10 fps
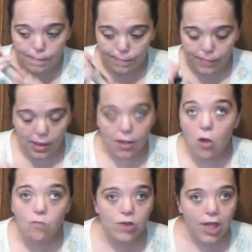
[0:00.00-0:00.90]

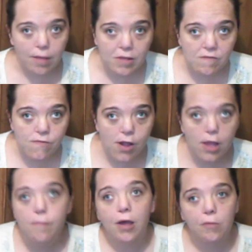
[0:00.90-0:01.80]
And hopefully I'm in
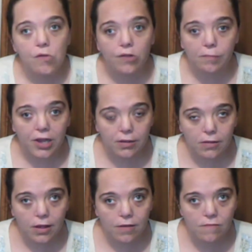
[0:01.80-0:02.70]
frame. I'm using my
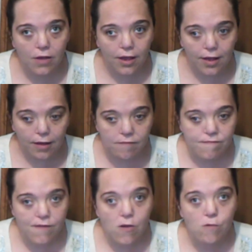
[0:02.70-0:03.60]

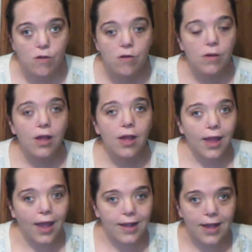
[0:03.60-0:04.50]
uh, phone,
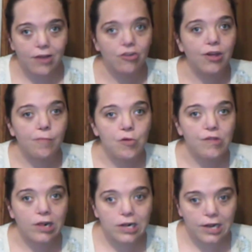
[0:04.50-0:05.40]
and I actually am
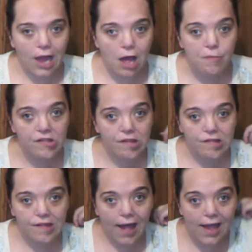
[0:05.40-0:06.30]
using the opposite